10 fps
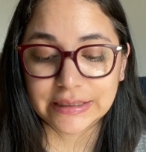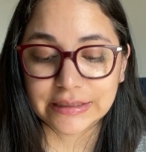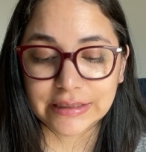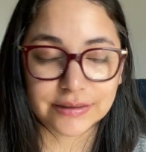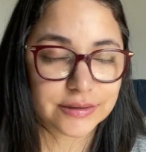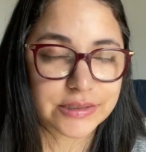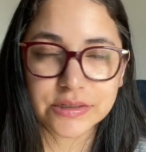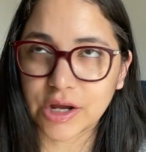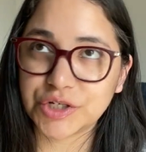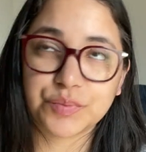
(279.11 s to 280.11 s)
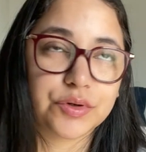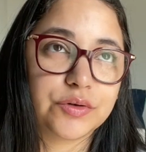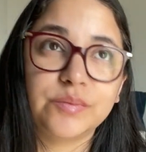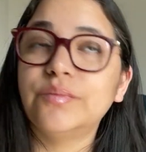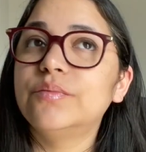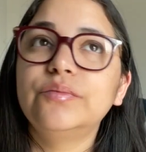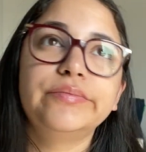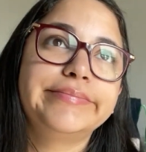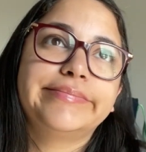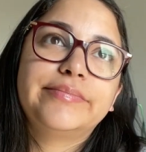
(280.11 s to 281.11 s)
and then the Scotch broom,
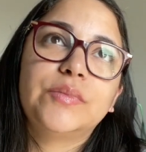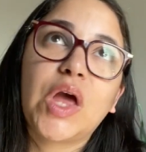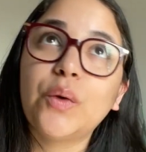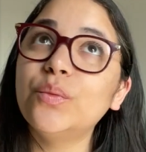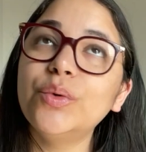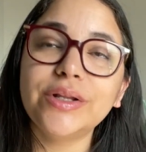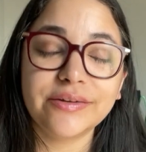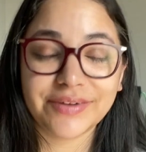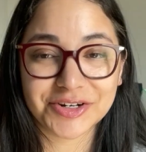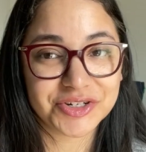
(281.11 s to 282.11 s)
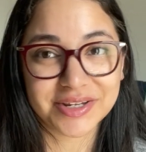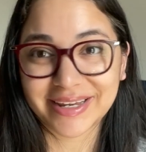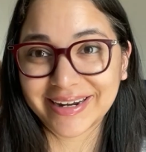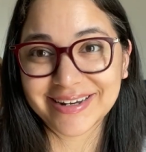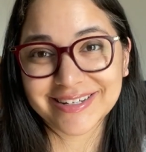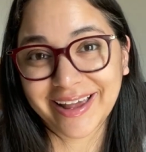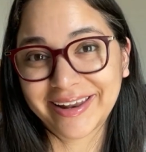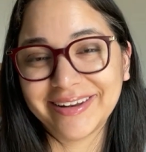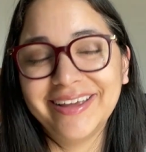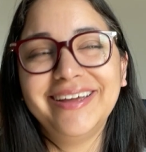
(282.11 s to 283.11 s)
we'll eventually get it done.